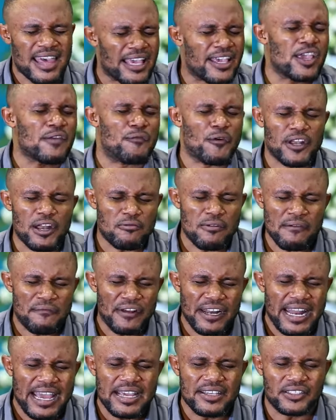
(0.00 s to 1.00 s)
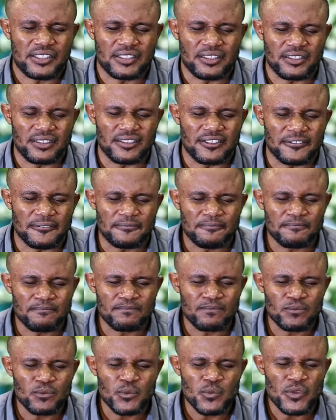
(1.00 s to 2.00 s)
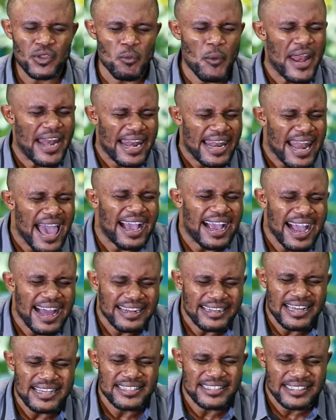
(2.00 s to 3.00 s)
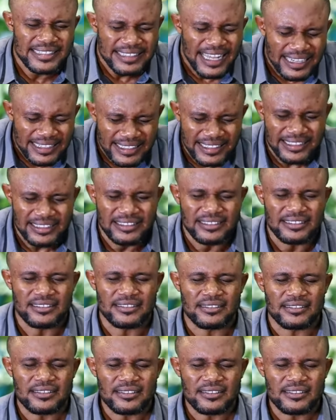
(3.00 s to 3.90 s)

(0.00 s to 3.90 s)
thank you for the revelation. We lack understanding.